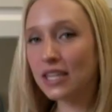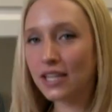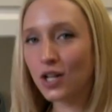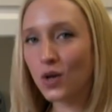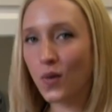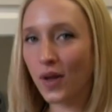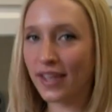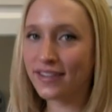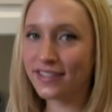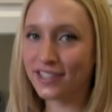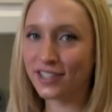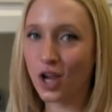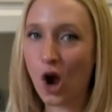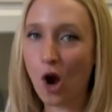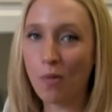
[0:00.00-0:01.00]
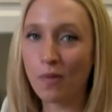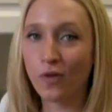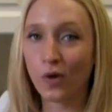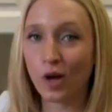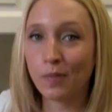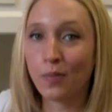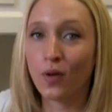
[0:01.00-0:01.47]
little ways to go
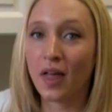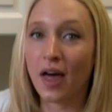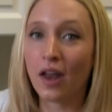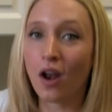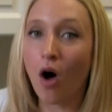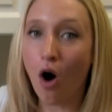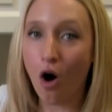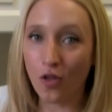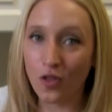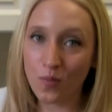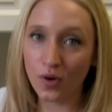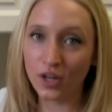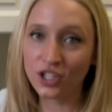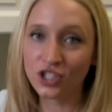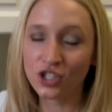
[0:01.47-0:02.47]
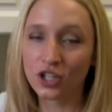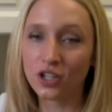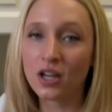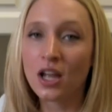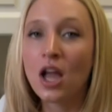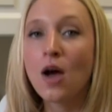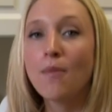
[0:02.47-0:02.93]
before we pull out all the
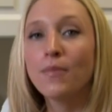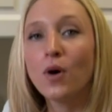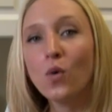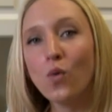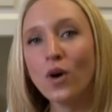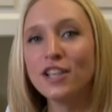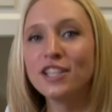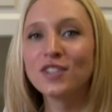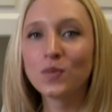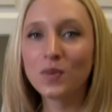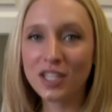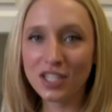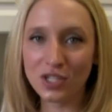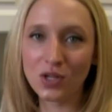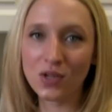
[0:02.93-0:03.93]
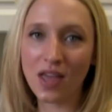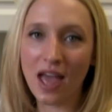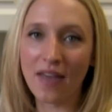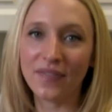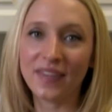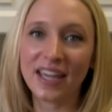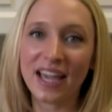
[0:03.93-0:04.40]
moisture, but once we do
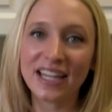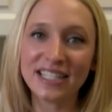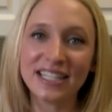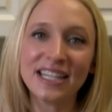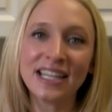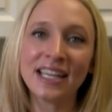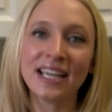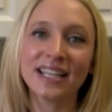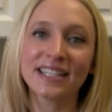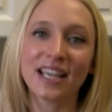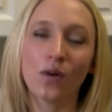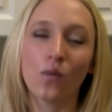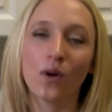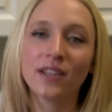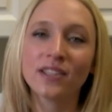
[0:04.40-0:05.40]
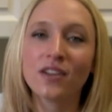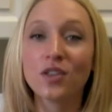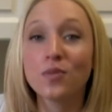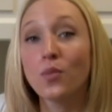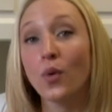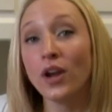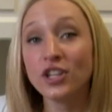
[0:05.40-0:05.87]
that, the idea is that once all
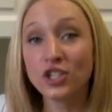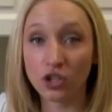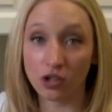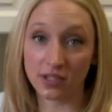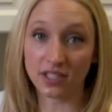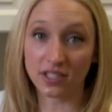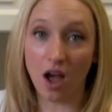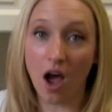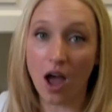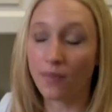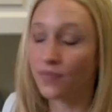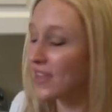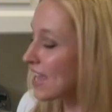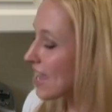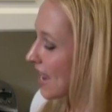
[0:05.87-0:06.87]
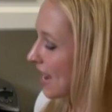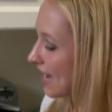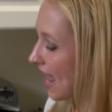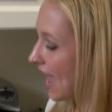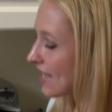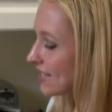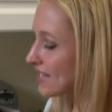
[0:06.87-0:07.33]
the moisture is gone, it
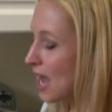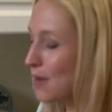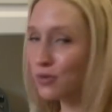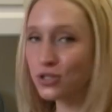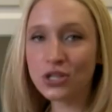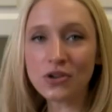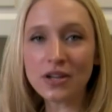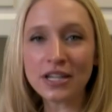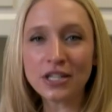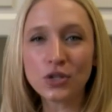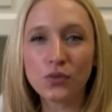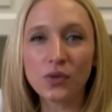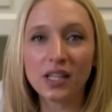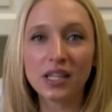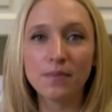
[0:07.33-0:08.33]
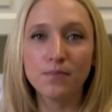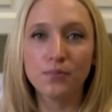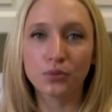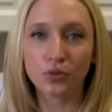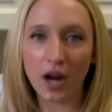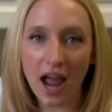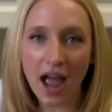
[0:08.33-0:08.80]
has an opportunity to really
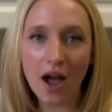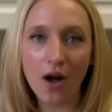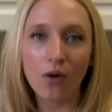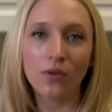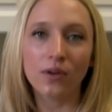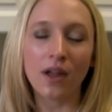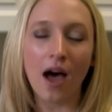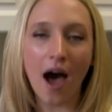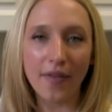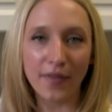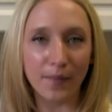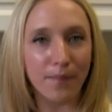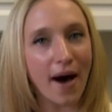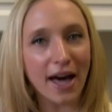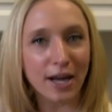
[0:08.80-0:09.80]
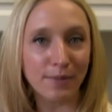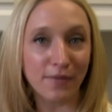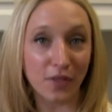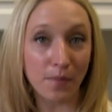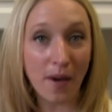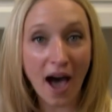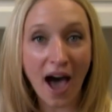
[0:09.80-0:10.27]
brown on the bottom of
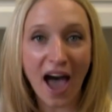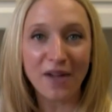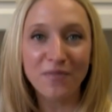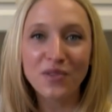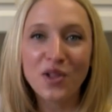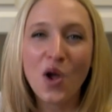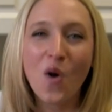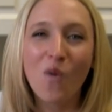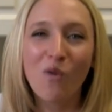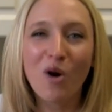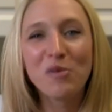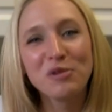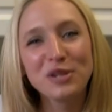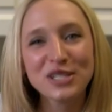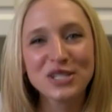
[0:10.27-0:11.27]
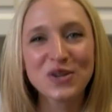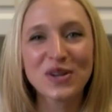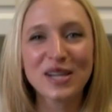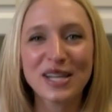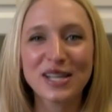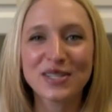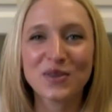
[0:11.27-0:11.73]
the pot. What we're
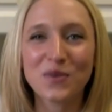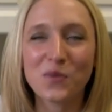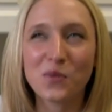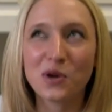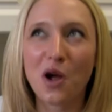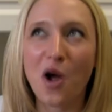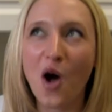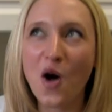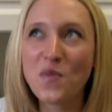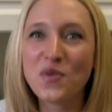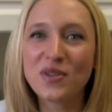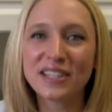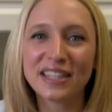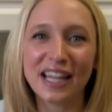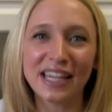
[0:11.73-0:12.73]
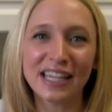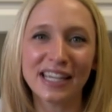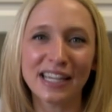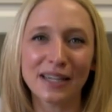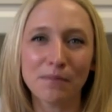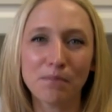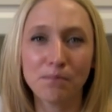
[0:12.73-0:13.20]
doing is we're almost letting
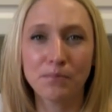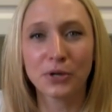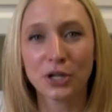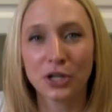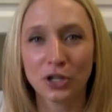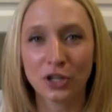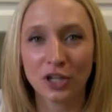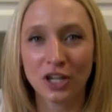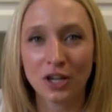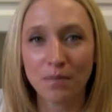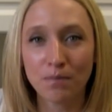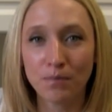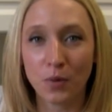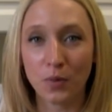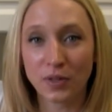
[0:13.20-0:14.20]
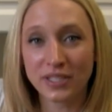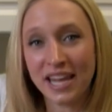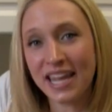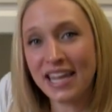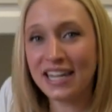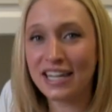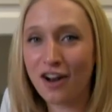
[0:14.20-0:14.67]
it burn, but we're
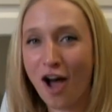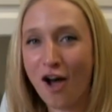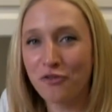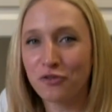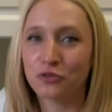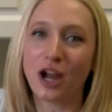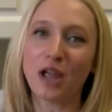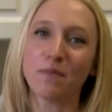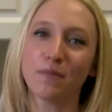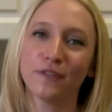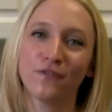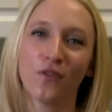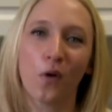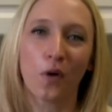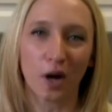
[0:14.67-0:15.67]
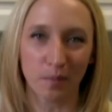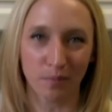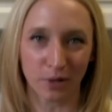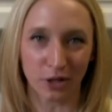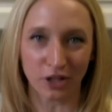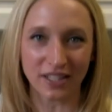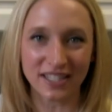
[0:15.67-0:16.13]
taking it off right before it
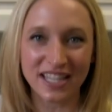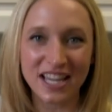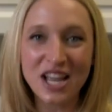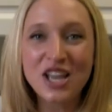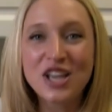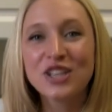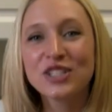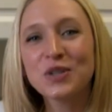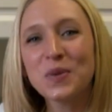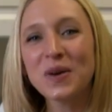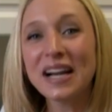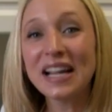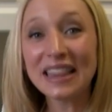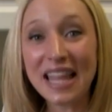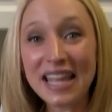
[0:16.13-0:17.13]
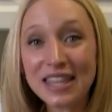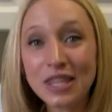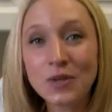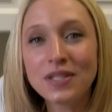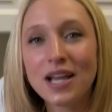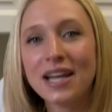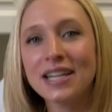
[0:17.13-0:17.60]
burns. So we're gonna let
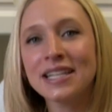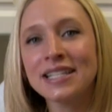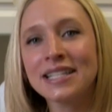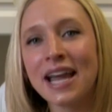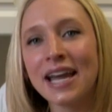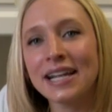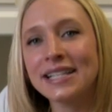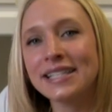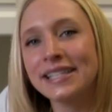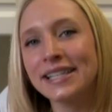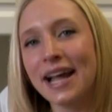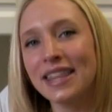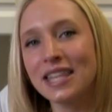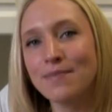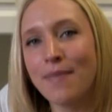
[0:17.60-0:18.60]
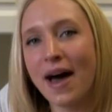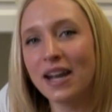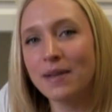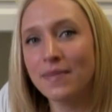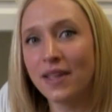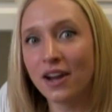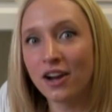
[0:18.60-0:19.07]
those onions kind of sit on the
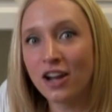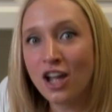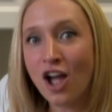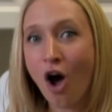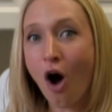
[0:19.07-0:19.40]
bottom there,